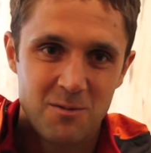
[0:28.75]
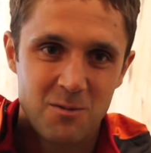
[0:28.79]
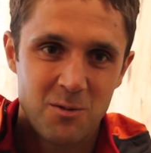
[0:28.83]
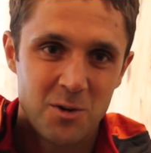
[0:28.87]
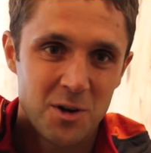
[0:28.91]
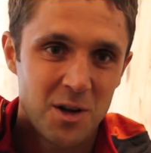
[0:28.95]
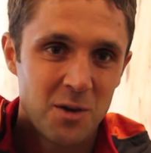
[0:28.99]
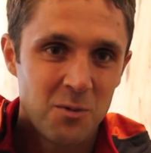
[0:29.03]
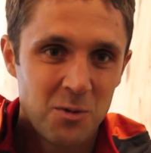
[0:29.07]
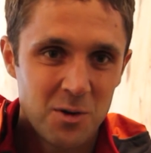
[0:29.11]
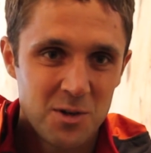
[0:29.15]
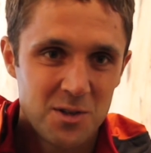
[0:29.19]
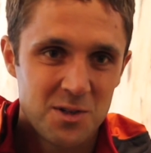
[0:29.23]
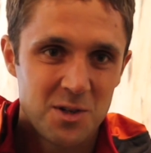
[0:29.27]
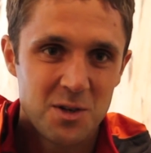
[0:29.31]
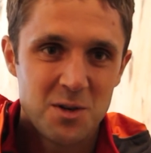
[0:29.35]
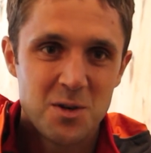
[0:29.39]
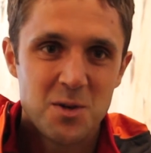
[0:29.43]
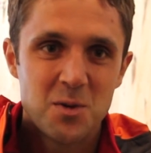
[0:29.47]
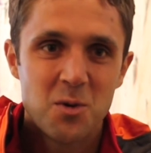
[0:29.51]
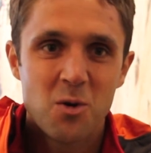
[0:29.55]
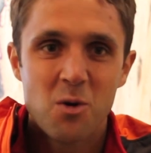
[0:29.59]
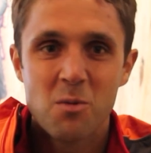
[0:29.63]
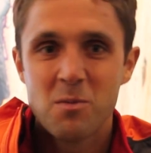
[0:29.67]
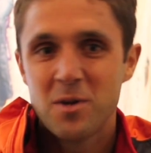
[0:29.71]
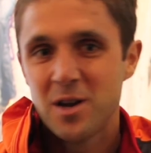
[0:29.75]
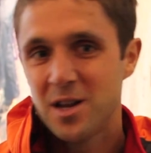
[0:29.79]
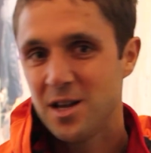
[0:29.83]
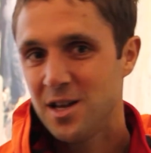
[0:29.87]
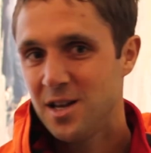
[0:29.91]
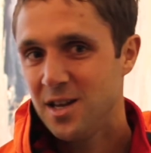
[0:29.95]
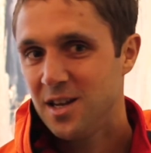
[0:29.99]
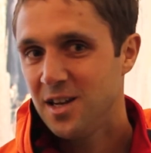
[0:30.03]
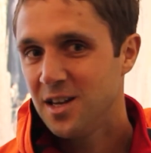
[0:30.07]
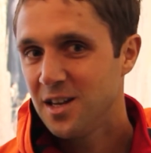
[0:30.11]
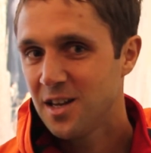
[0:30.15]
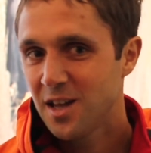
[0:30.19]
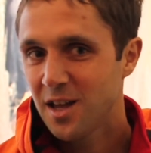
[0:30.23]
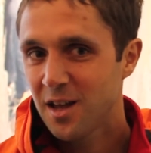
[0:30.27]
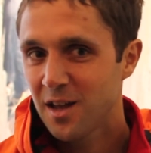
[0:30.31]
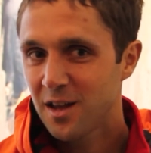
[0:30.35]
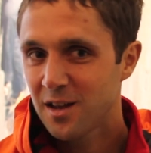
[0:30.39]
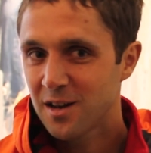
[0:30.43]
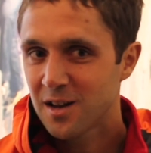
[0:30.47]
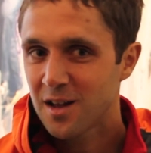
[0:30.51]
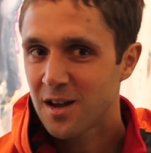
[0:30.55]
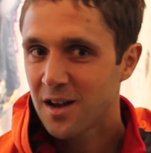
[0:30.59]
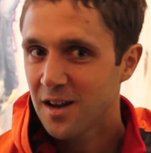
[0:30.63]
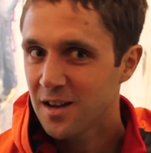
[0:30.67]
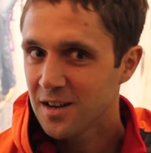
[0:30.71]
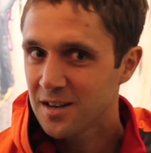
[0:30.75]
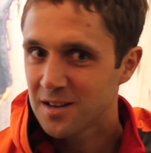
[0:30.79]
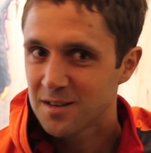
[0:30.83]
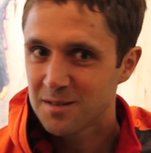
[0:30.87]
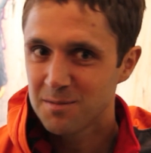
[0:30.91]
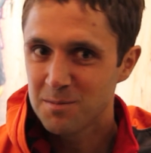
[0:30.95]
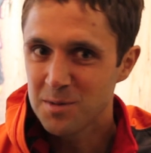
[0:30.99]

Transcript: what I would do normally, you know, like